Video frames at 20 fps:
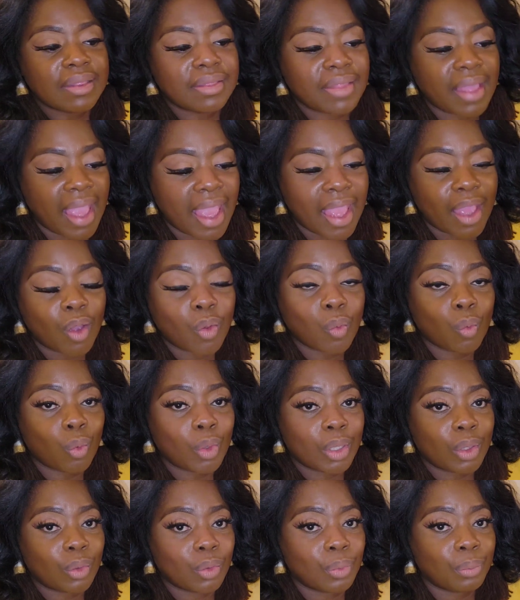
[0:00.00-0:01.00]
that
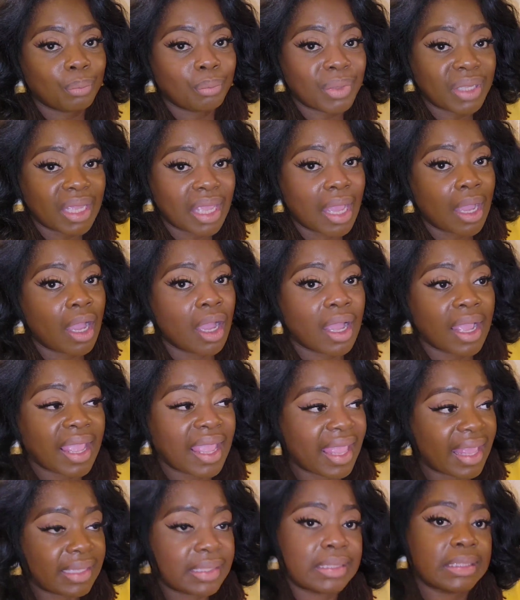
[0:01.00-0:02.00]
will be a
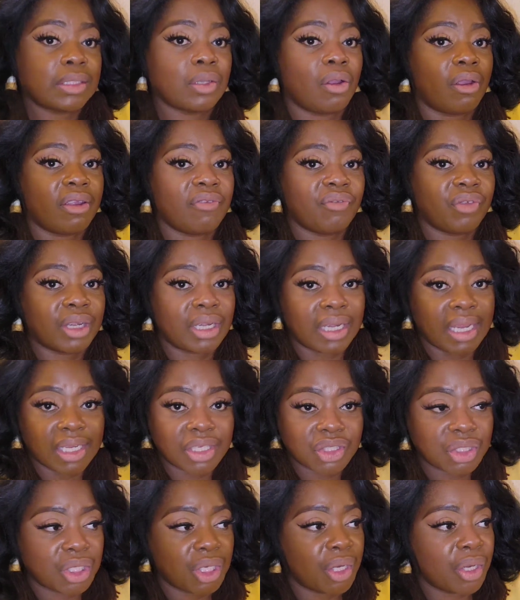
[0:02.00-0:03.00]
head start for
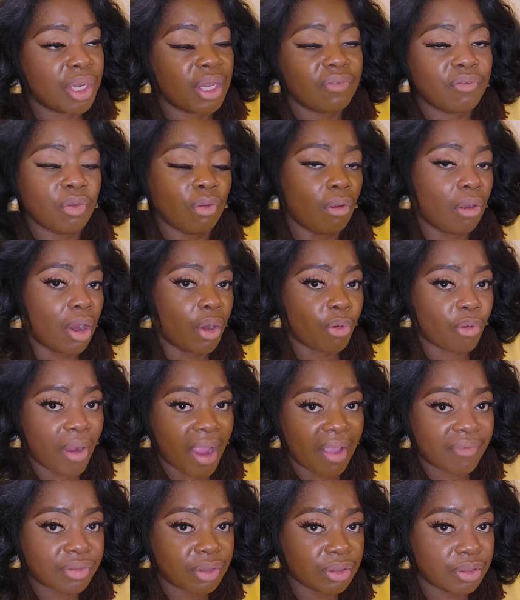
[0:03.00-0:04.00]
next year. If you are a
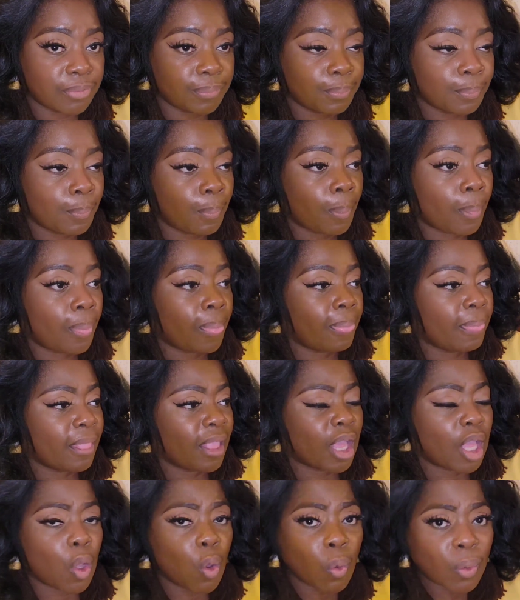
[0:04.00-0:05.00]
crafter,
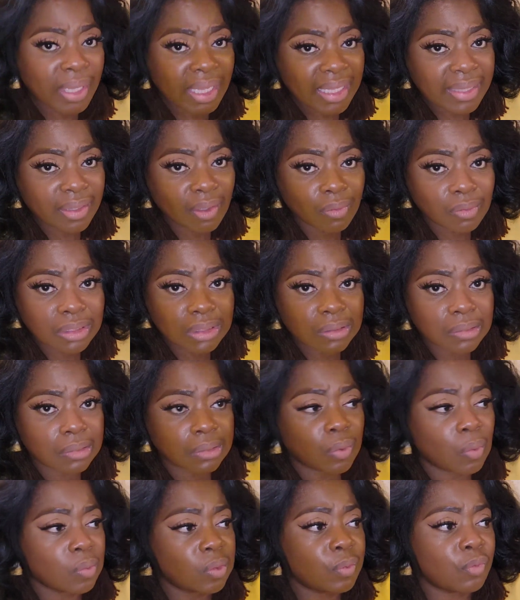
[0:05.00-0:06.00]
go get those
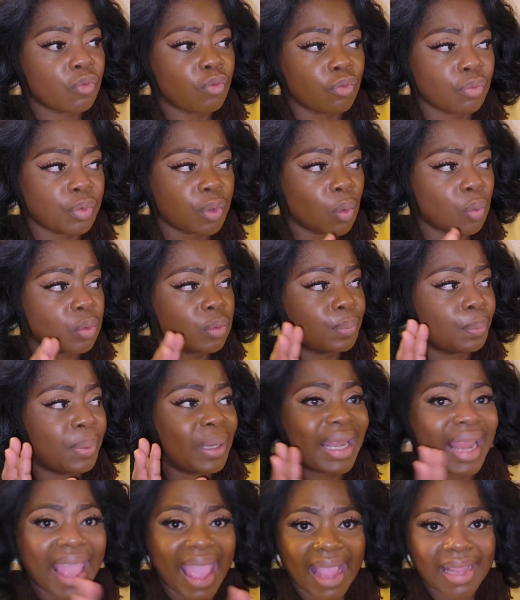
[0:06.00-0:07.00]
those those
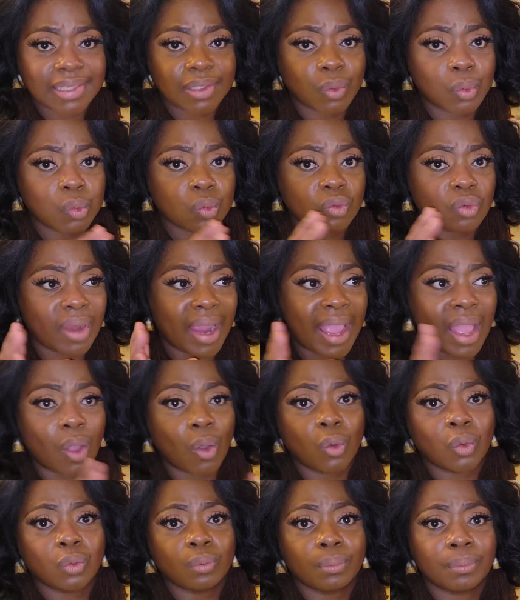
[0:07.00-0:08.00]
plaques, those
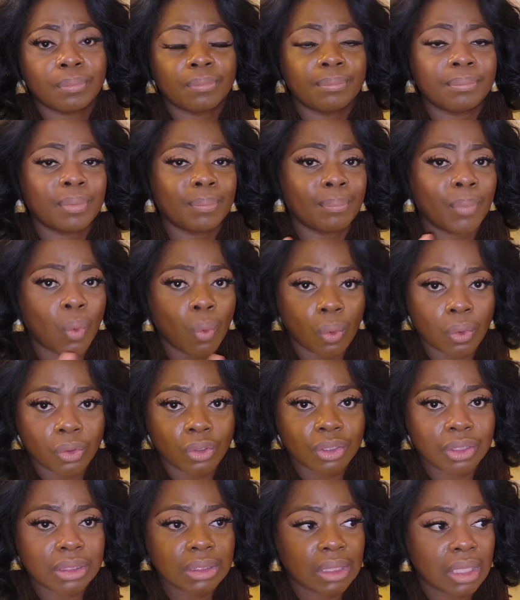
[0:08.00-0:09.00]
round
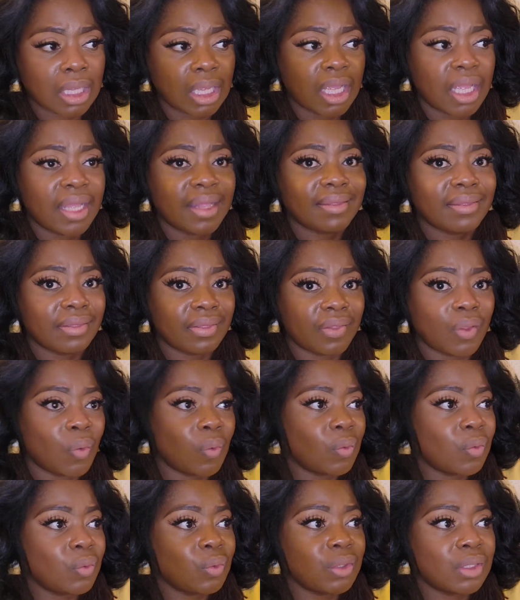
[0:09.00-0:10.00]
boards.
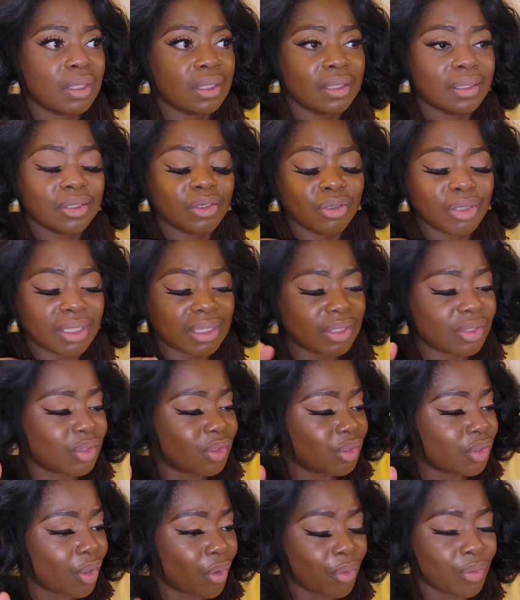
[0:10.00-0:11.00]
Those you can
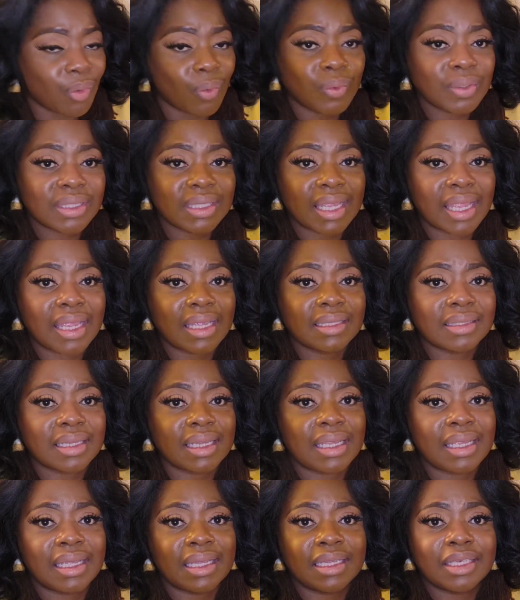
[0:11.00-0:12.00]
turn those things
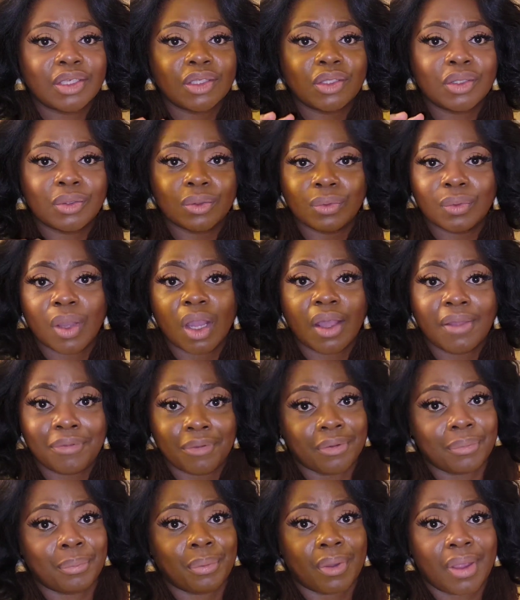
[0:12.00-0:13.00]
into
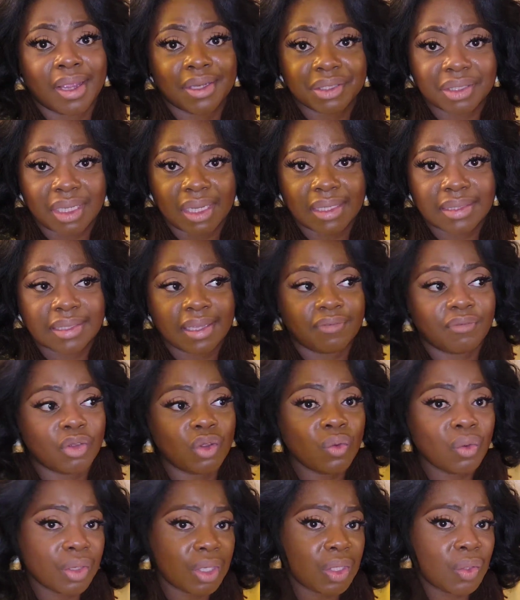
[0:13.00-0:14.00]
other projects. If
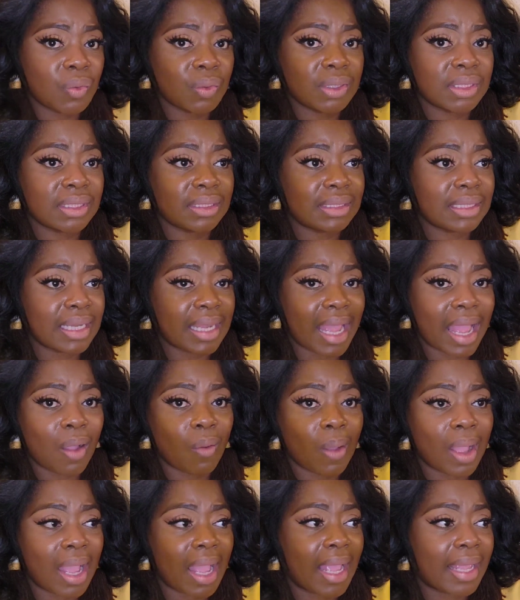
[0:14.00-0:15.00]
you are new to
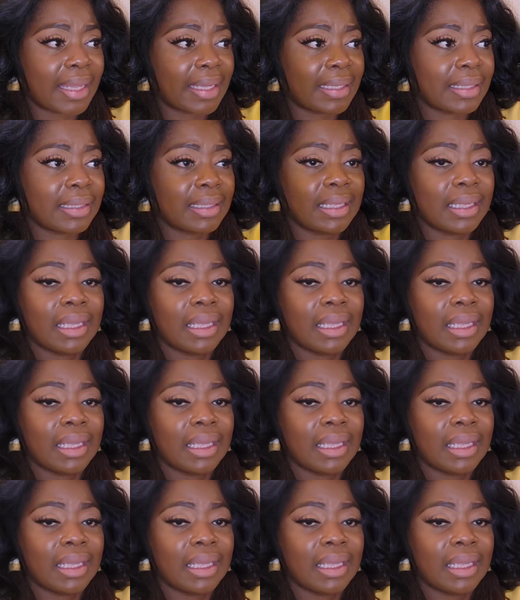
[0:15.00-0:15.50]
DIYing,